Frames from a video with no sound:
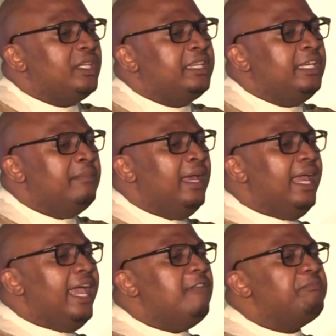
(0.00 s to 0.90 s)
with him,
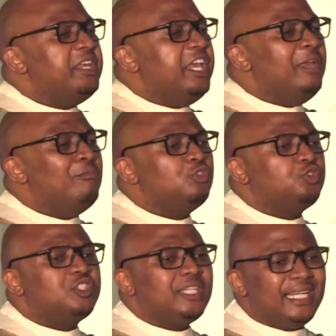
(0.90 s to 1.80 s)
and be able
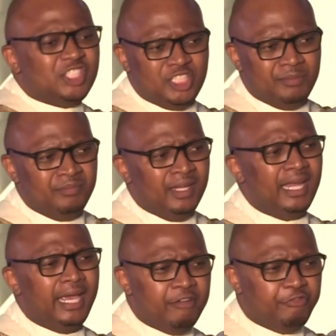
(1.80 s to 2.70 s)
to touch him
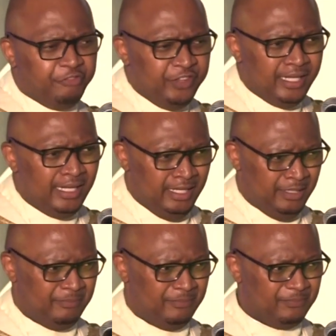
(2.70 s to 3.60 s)
and feel
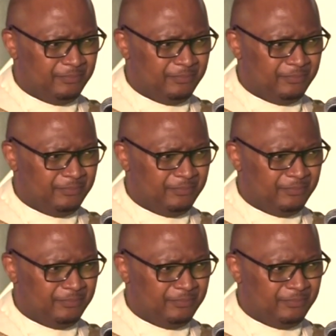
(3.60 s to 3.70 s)
him.